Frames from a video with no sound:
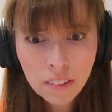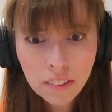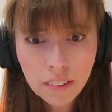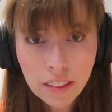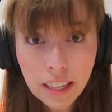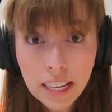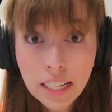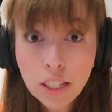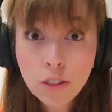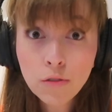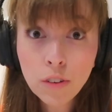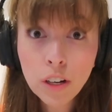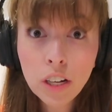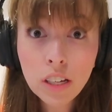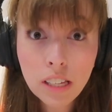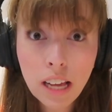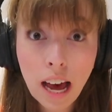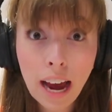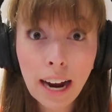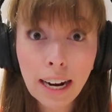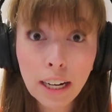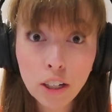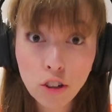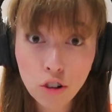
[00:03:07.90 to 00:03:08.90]
This feels
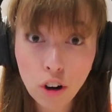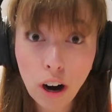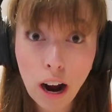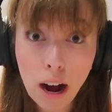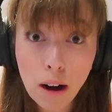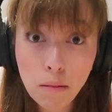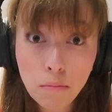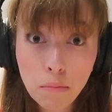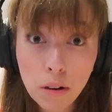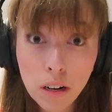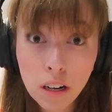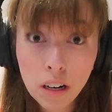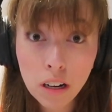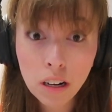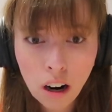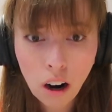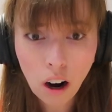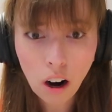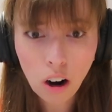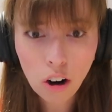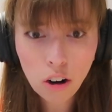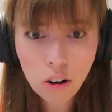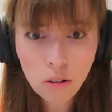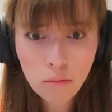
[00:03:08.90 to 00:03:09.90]
like a trap.
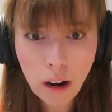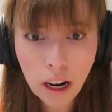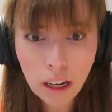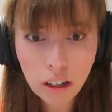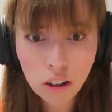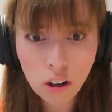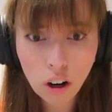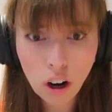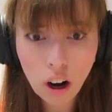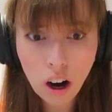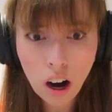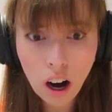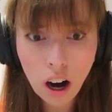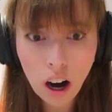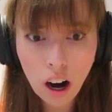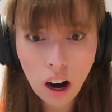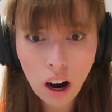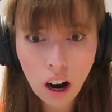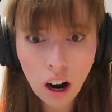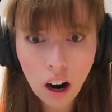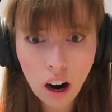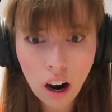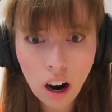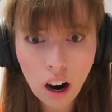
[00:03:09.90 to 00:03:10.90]
Oh my
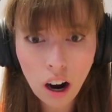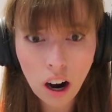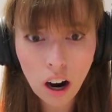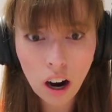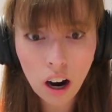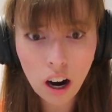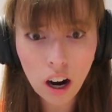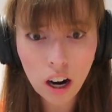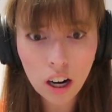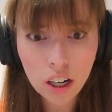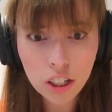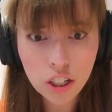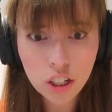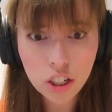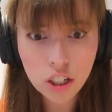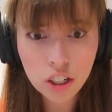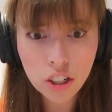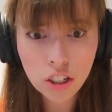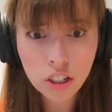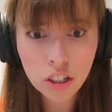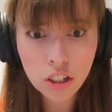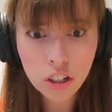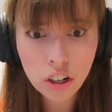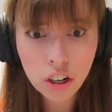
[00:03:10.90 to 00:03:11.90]
gosh!